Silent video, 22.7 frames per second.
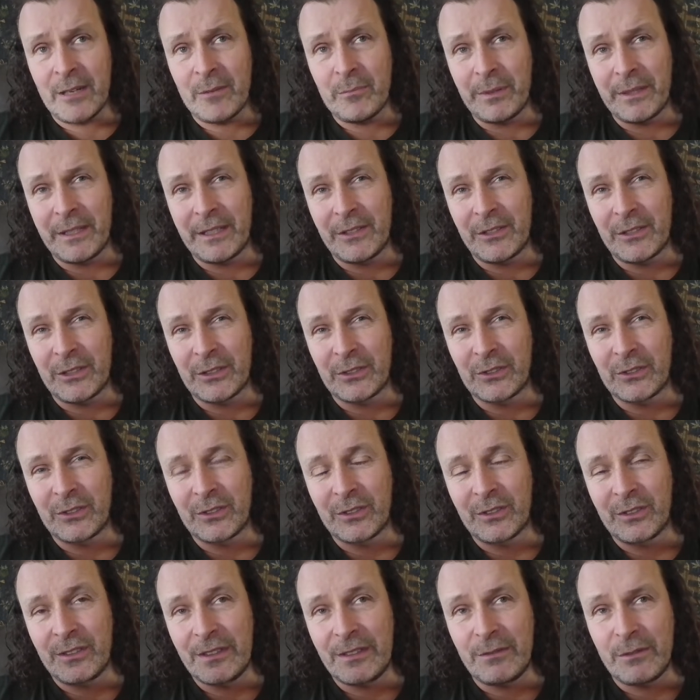but it just
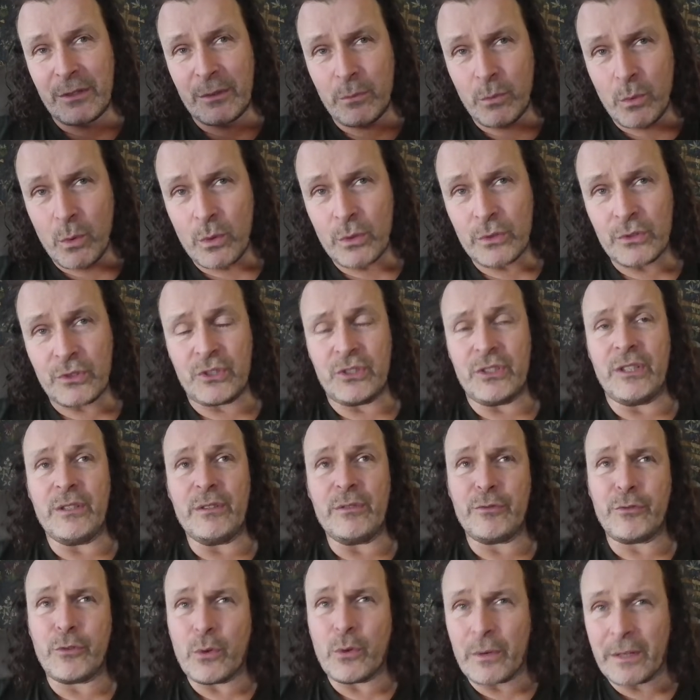rewards you
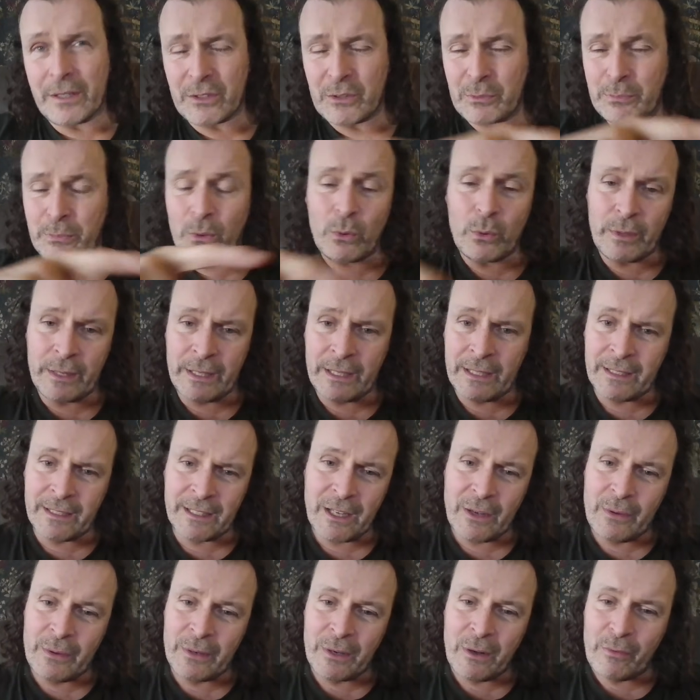for exploring and
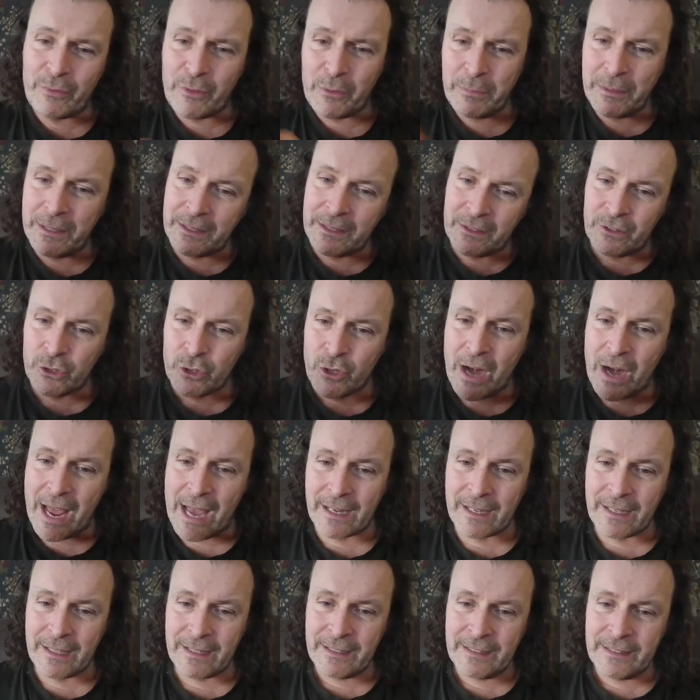going off the beaten
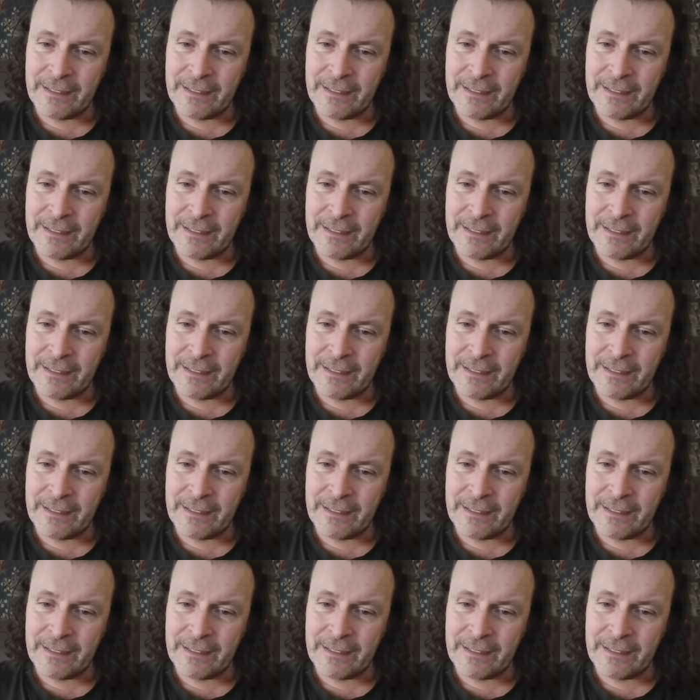track.